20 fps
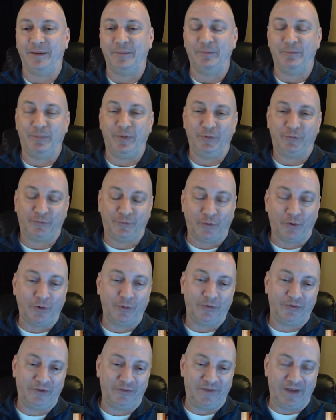Before it
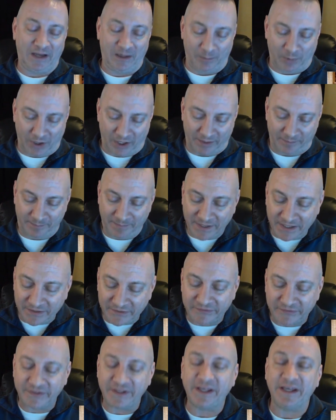was available on
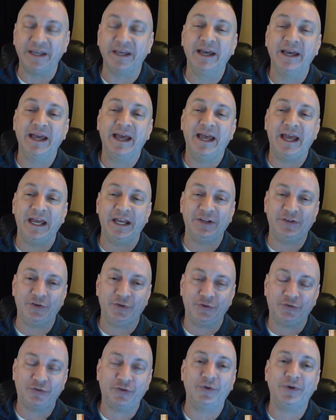PC. And so
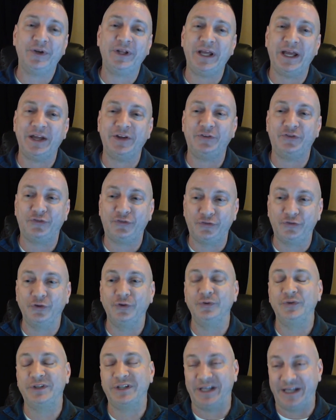Sony had
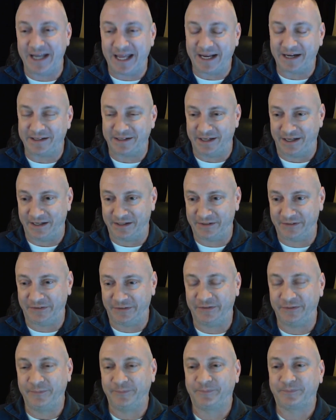sued Connectix